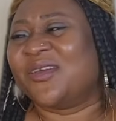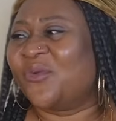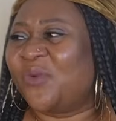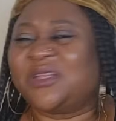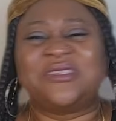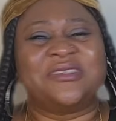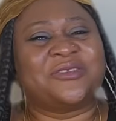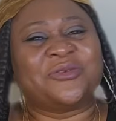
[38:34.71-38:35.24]

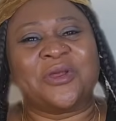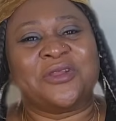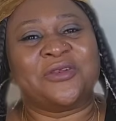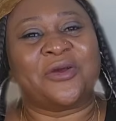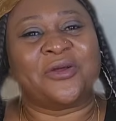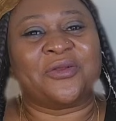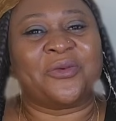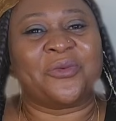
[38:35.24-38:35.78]
What is going
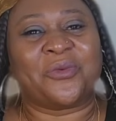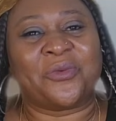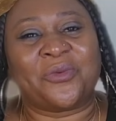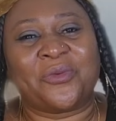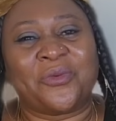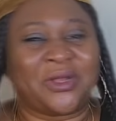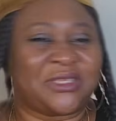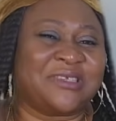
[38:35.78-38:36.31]
on?
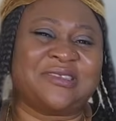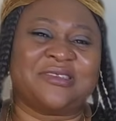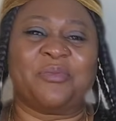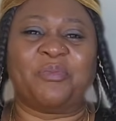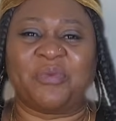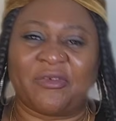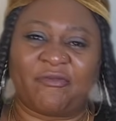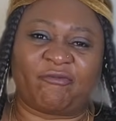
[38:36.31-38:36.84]
What is the
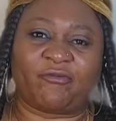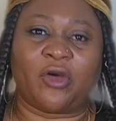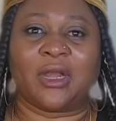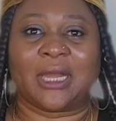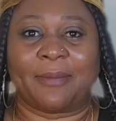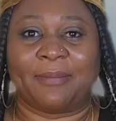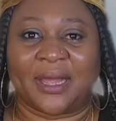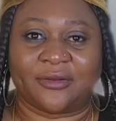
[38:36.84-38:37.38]
beef
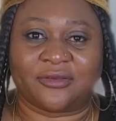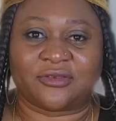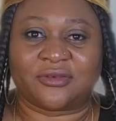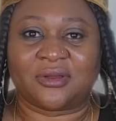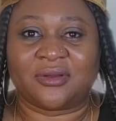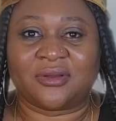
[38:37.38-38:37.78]
all about?